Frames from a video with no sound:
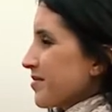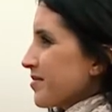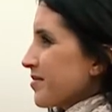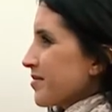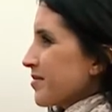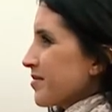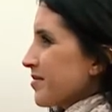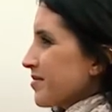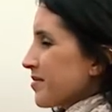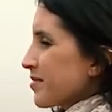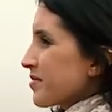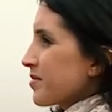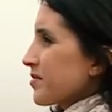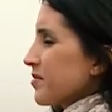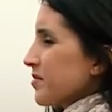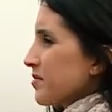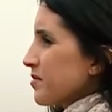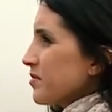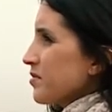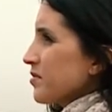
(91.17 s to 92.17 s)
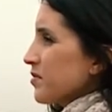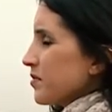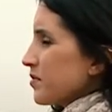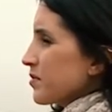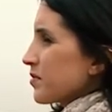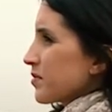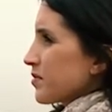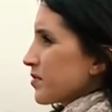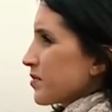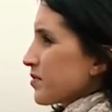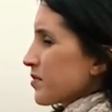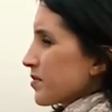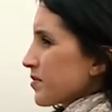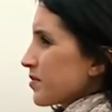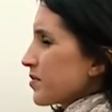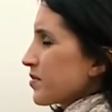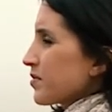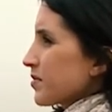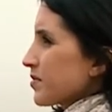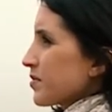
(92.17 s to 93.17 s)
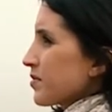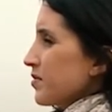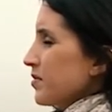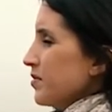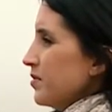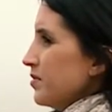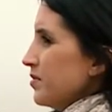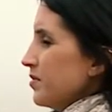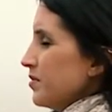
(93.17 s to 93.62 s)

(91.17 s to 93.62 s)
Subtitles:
This person isn't speaking.